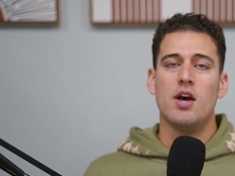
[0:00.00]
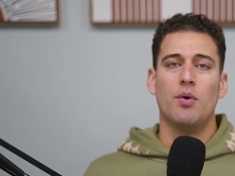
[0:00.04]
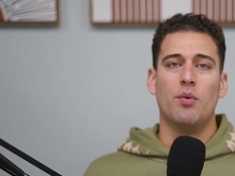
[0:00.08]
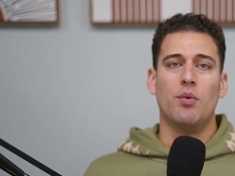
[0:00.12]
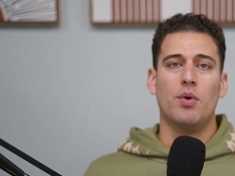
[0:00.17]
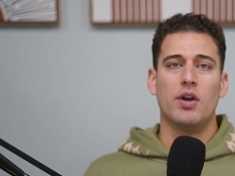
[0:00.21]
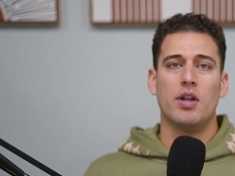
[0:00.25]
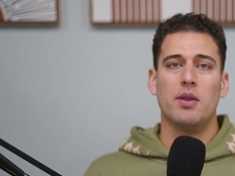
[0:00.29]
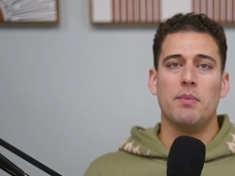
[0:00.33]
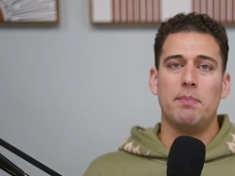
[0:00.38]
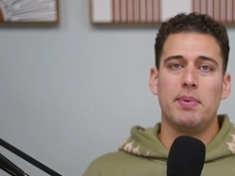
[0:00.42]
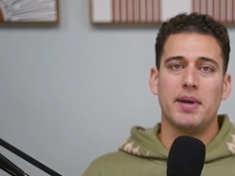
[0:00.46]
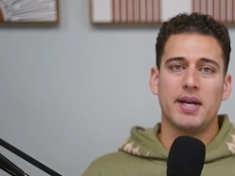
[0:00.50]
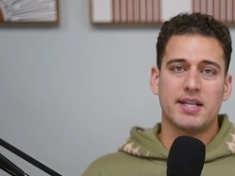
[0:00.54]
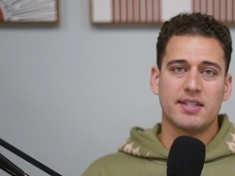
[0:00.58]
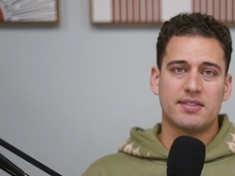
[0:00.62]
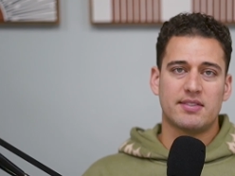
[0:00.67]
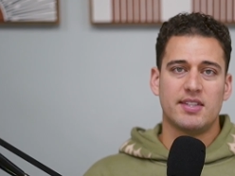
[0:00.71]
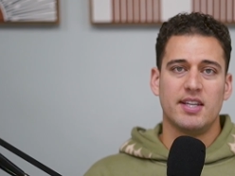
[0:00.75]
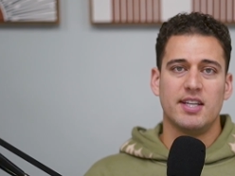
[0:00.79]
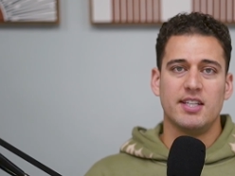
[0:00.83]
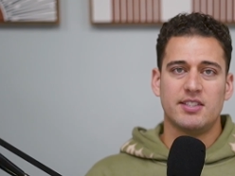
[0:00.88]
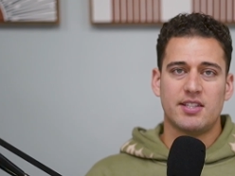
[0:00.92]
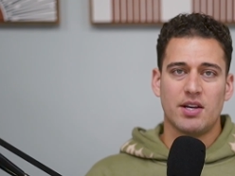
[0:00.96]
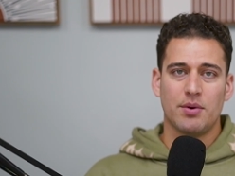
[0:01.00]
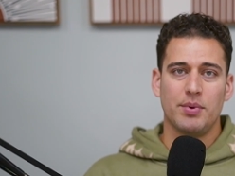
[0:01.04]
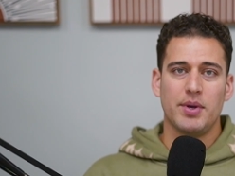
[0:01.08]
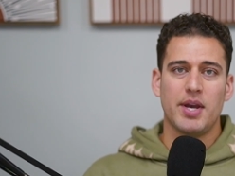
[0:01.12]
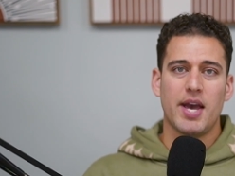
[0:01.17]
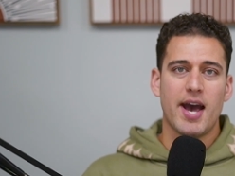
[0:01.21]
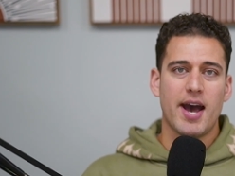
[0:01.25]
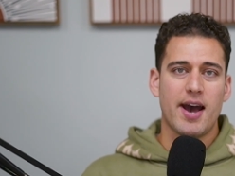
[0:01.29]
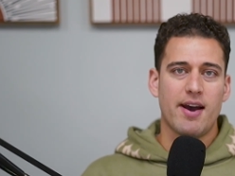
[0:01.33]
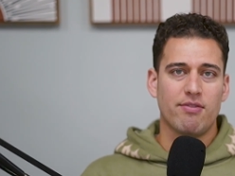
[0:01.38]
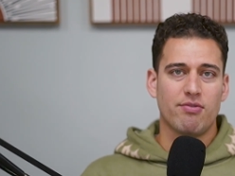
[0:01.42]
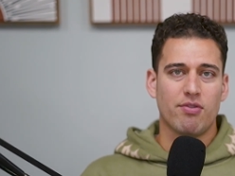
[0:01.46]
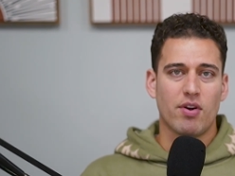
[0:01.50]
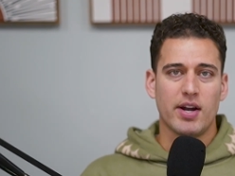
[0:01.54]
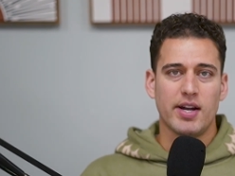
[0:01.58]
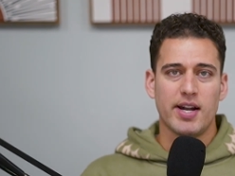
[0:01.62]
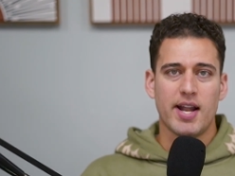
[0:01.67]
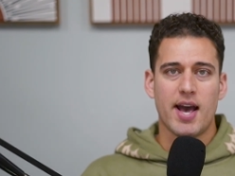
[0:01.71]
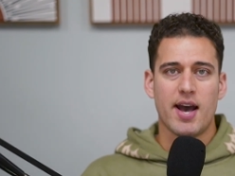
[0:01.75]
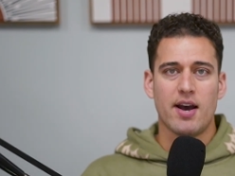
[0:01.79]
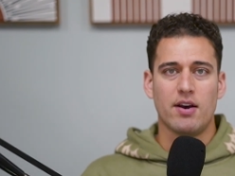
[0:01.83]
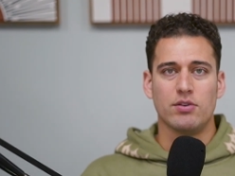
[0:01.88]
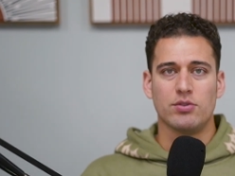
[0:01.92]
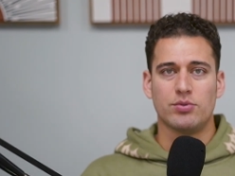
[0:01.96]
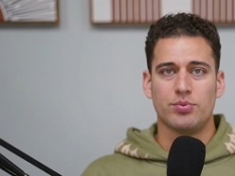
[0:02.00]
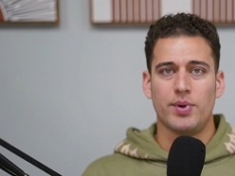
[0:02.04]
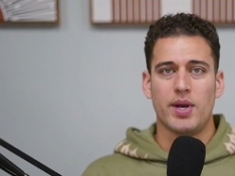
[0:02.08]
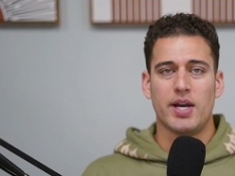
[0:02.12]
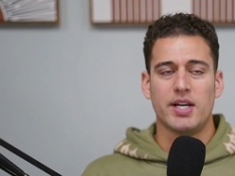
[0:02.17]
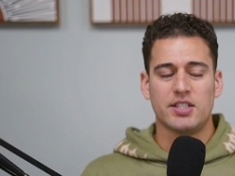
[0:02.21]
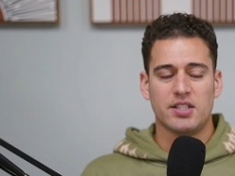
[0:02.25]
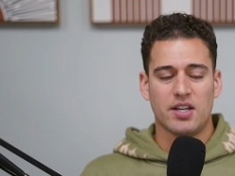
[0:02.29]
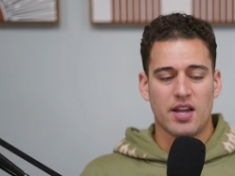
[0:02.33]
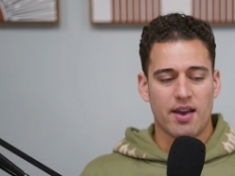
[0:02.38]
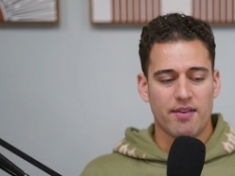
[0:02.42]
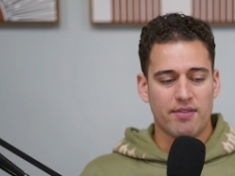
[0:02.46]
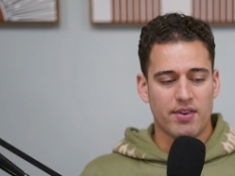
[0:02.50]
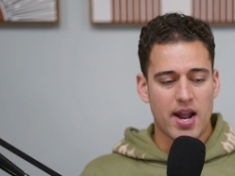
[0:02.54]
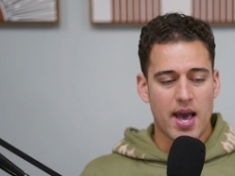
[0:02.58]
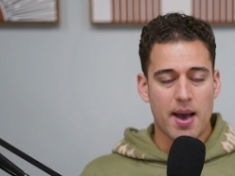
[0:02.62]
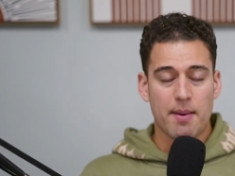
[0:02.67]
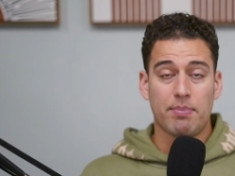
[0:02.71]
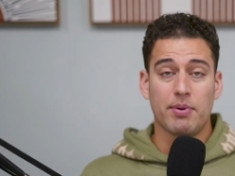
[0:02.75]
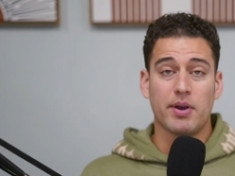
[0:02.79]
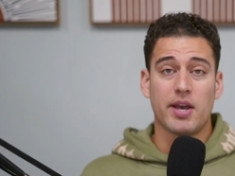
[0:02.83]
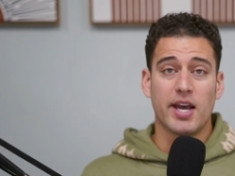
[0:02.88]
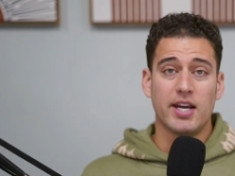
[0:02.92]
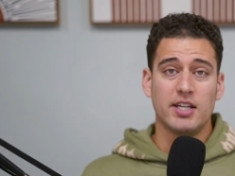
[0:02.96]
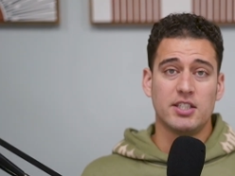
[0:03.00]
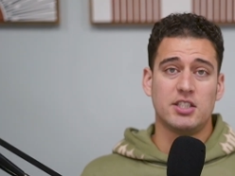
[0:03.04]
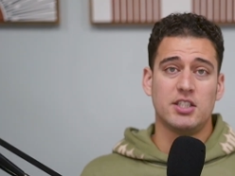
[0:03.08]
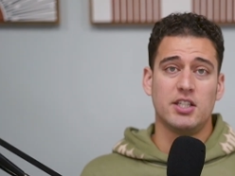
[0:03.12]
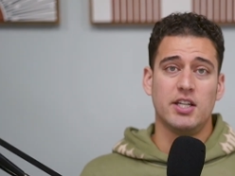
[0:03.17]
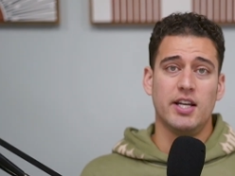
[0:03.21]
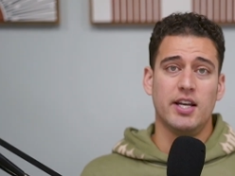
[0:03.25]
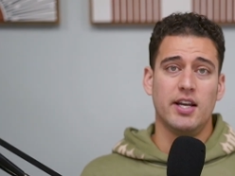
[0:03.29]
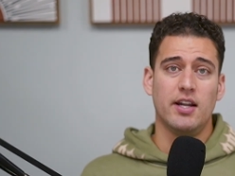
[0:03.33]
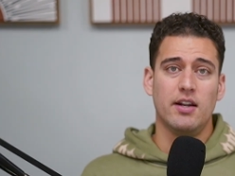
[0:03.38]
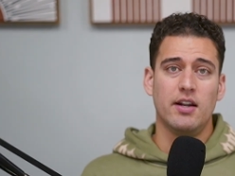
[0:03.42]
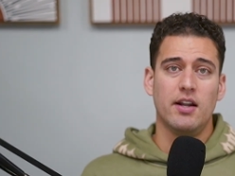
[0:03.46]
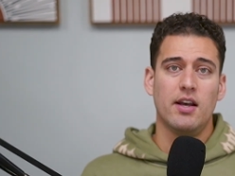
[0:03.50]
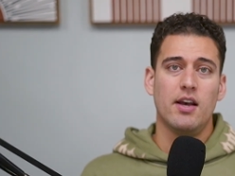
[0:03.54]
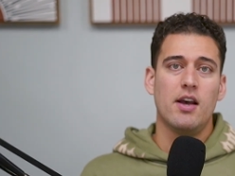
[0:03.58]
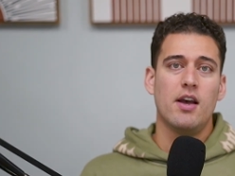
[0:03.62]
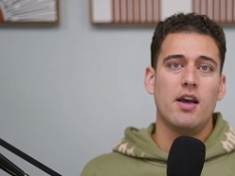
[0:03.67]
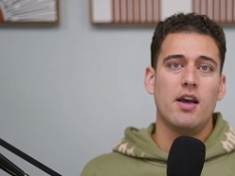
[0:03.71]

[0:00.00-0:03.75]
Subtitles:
One of the biggest things that we have right now is we actually have an application in